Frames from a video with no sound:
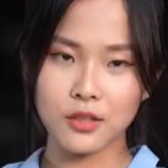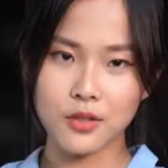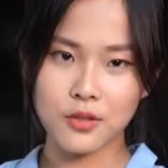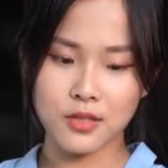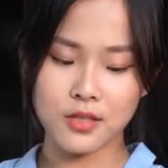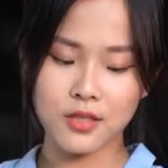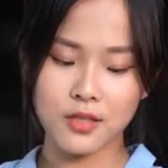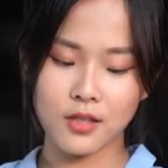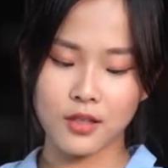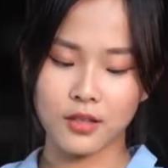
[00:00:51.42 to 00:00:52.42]
use
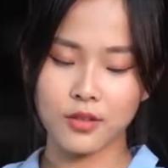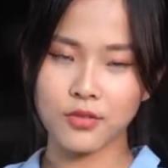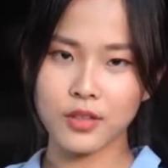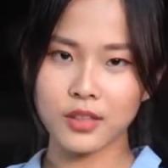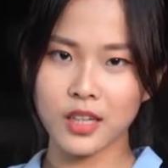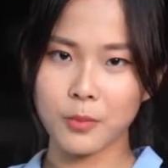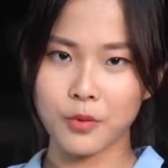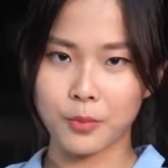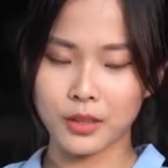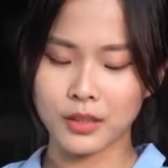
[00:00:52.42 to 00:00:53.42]
a different type of
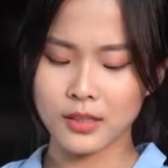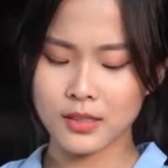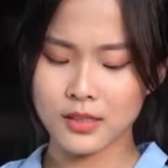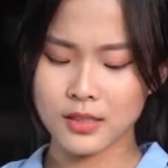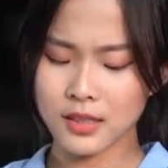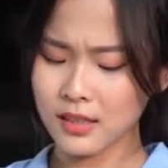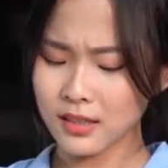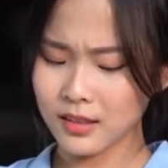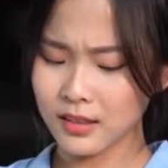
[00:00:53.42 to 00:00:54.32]
wonton skin.